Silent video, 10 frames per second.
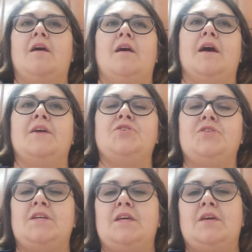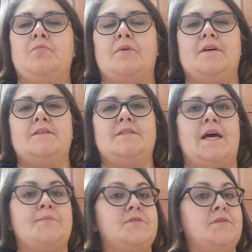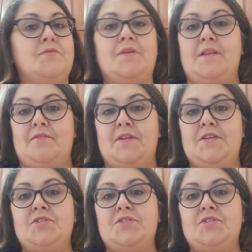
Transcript: uh, and she was absolutely lovely.